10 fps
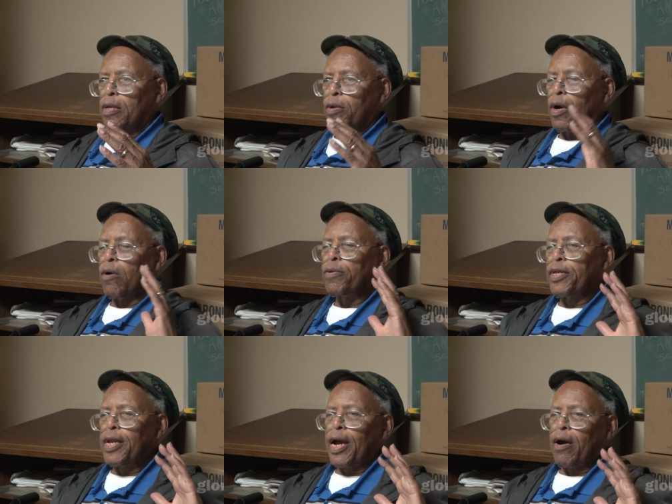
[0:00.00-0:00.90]
you
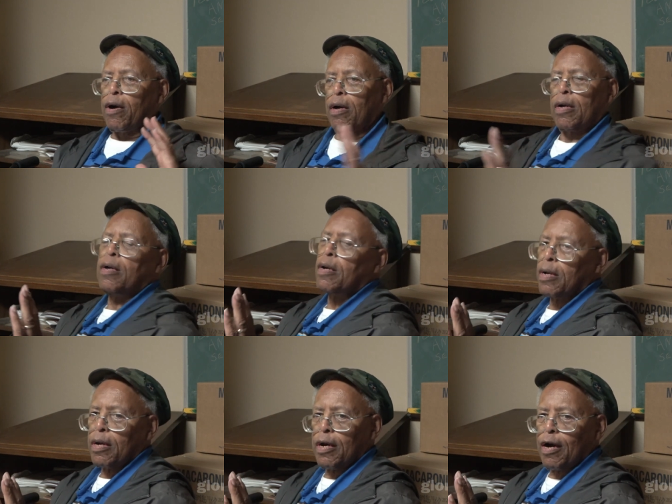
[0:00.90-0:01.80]
holy now
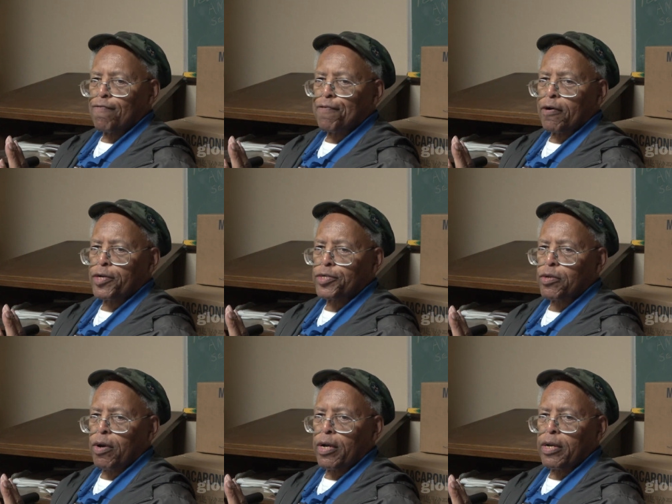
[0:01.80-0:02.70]
are focused
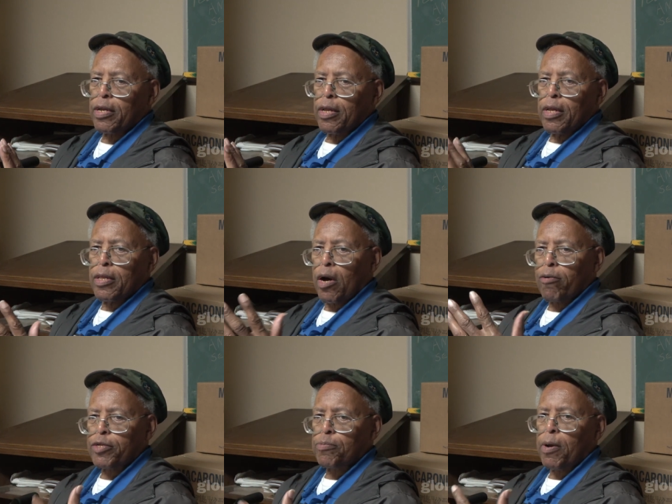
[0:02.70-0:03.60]
on the
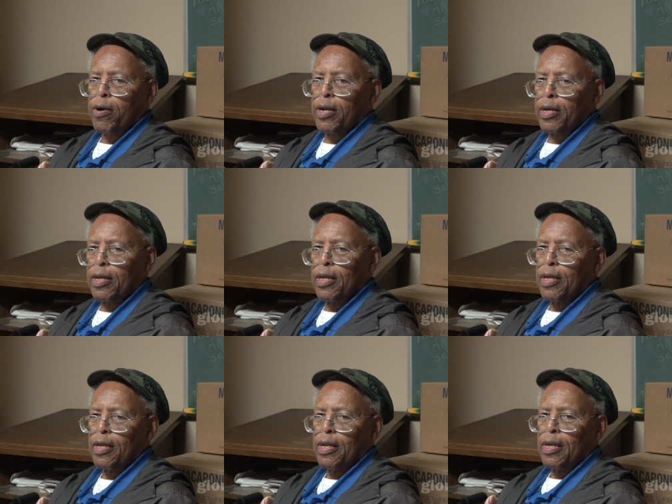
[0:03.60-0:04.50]
Holy Spirit,
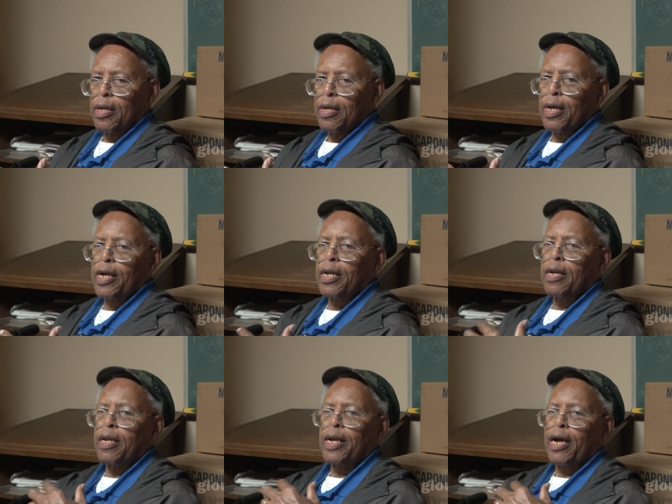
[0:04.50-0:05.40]
not
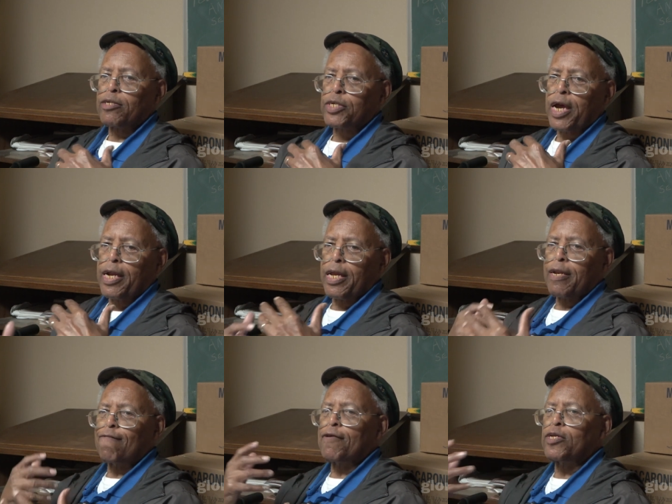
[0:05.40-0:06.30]
an outside
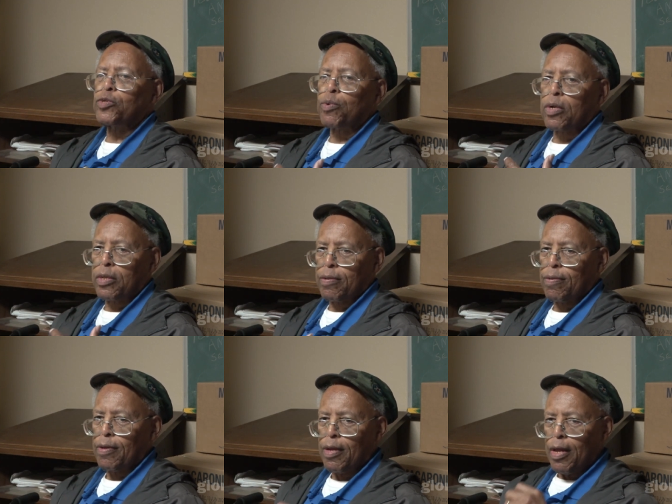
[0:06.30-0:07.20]
individual.
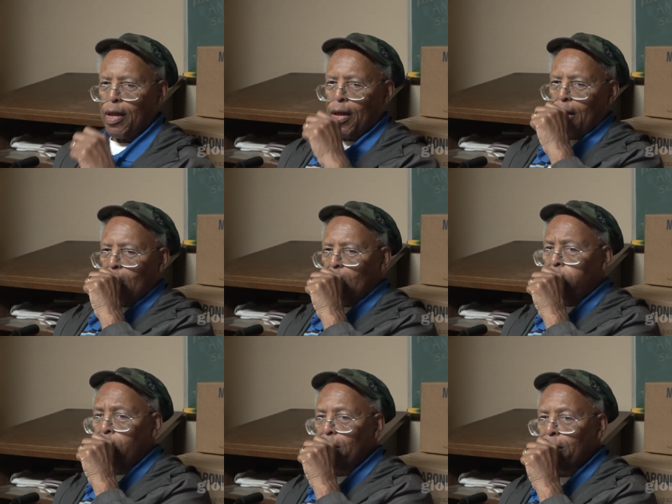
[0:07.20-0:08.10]

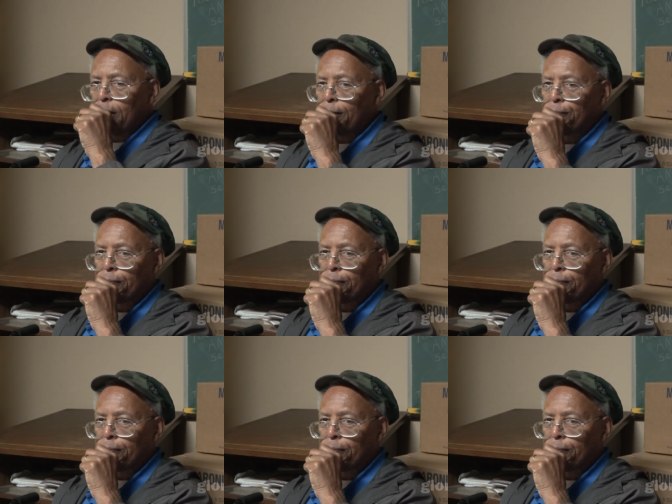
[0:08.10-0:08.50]
Okay.